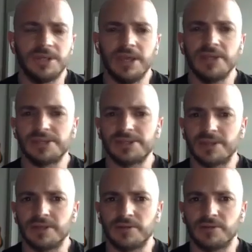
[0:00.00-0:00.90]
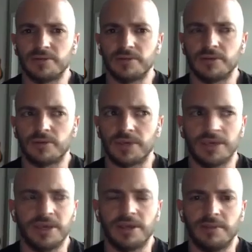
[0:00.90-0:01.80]
an innocent little
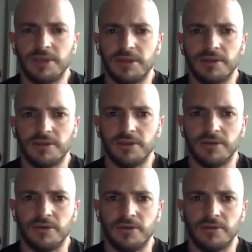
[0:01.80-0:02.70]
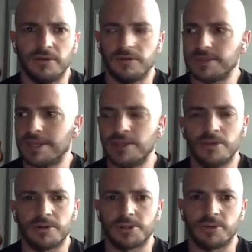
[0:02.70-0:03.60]
kid. 10
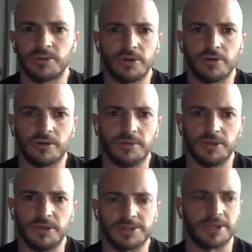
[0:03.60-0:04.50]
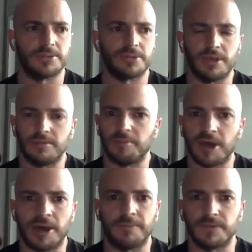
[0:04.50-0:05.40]
years or younger. These kids are getting
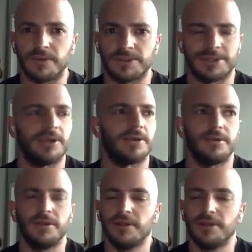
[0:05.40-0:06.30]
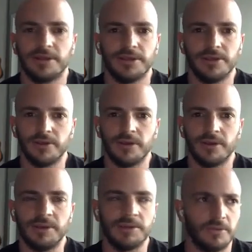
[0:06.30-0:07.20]
popped. It's like,
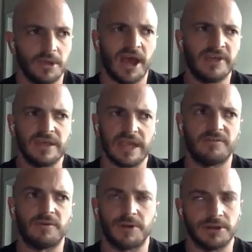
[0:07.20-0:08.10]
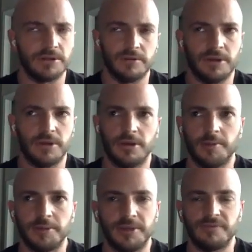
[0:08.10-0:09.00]
I think everybody
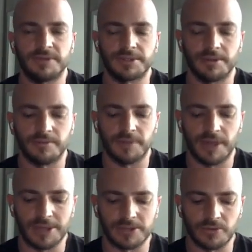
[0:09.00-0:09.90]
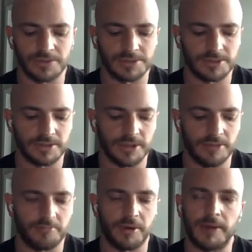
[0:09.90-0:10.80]
up and even until high school was
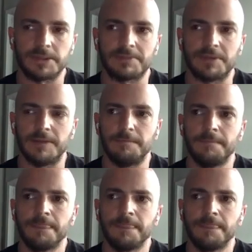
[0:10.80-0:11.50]
getting pops, but